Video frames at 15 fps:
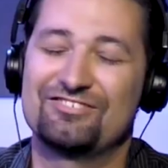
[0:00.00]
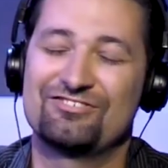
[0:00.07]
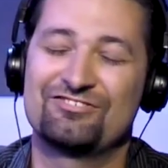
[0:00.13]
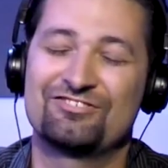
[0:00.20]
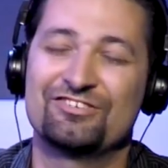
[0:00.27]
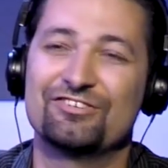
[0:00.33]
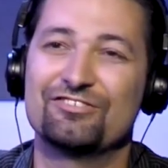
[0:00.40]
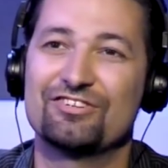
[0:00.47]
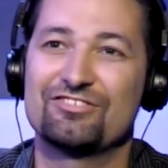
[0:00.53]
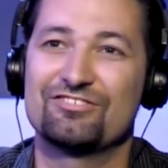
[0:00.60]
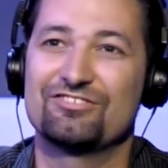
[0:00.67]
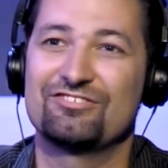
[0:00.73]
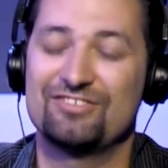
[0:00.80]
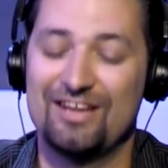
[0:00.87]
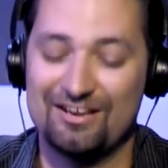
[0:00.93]
is true, this
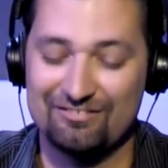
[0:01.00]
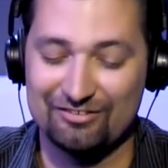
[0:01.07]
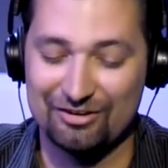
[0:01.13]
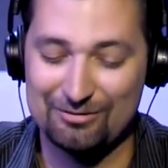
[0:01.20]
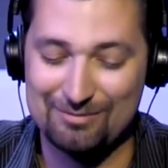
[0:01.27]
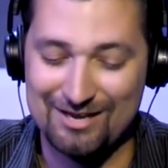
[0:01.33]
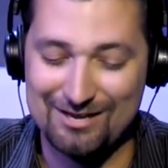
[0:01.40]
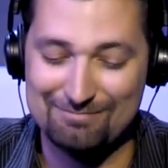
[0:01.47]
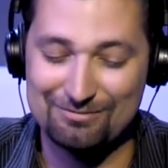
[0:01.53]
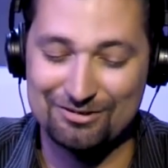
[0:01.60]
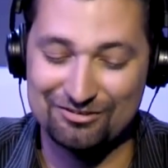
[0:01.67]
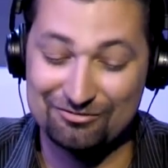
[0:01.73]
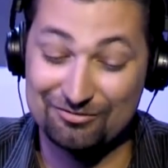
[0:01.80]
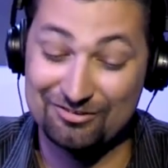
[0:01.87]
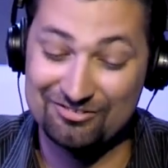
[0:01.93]
is staggeringly bad, but
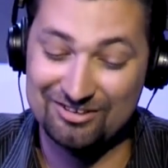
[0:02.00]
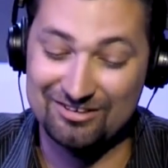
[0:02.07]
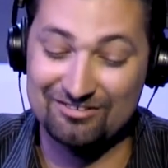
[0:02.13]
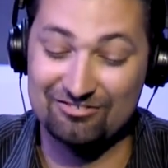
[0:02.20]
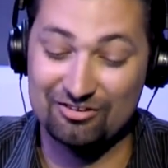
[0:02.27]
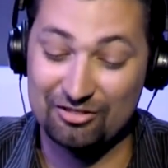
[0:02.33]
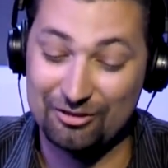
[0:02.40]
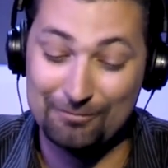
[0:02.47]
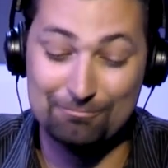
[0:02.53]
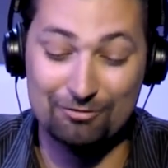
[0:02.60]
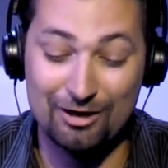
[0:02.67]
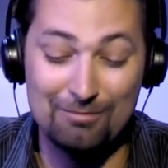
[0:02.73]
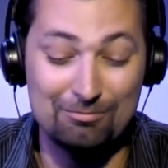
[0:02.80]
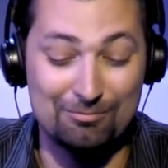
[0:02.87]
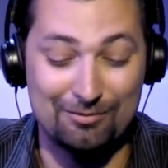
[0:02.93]
this is what he said. He said their
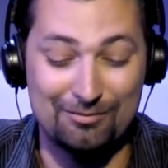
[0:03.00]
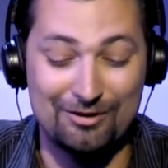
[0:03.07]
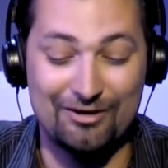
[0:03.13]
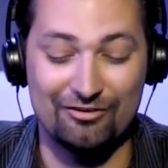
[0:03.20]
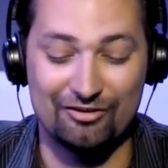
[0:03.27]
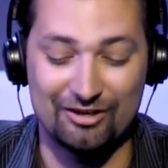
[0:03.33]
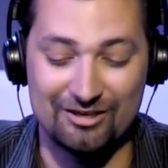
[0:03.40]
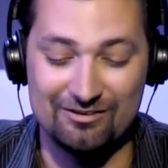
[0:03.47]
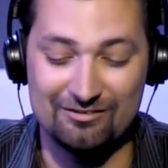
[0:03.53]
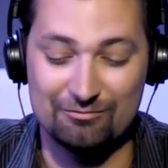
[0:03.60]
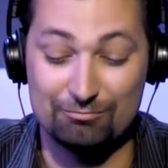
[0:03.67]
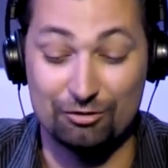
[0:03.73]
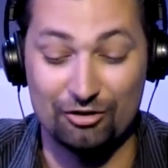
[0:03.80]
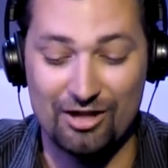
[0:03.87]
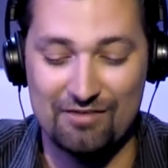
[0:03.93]
problem apparently,
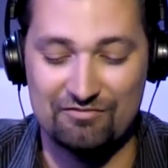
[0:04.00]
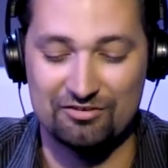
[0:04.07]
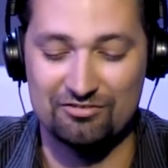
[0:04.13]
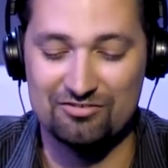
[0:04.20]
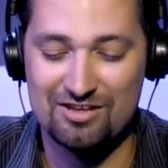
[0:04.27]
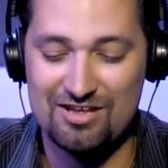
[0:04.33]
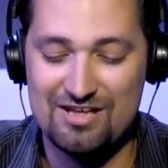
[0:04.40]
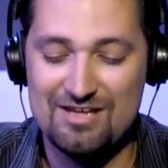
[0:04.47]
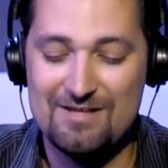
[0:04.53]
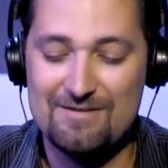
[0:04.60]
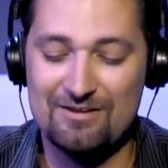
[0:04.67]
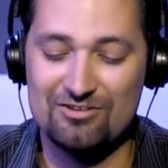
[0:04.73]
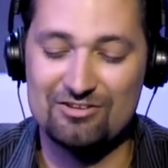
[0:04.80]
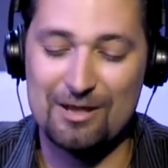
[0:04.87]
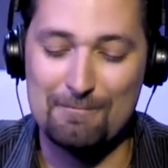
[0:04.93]
pro-lifers,
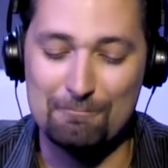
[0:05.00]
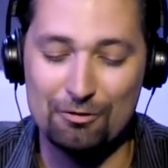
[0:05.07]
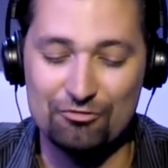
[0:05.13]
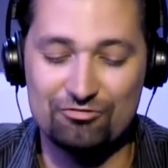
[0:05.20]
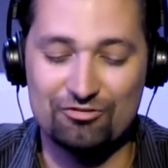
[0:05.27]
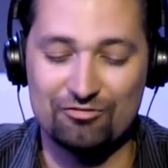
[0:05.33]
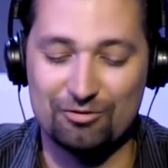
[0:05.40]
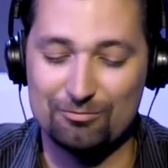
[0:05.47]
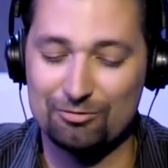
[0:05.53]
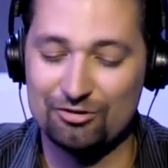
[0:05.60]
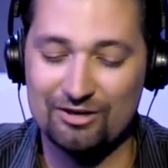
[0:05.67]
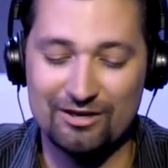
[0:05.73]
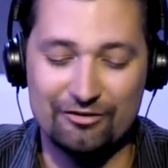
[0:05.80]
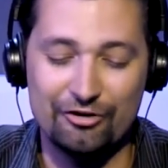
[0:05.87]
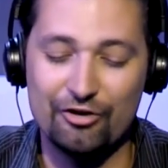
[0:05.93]
is that most of them do not